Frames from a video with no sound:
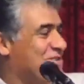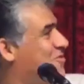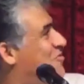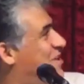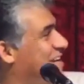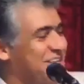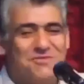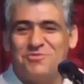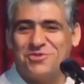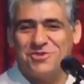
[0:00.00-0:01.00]
we had a
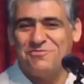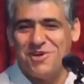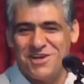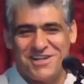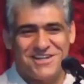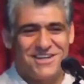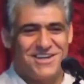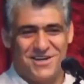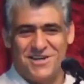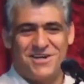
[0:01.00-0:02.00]
motorbike,
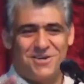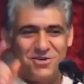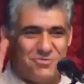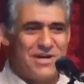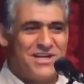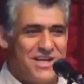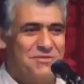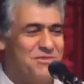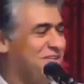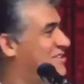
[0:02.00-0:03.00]
one
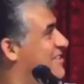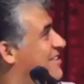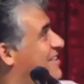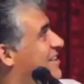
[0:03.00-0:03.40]
helmet at the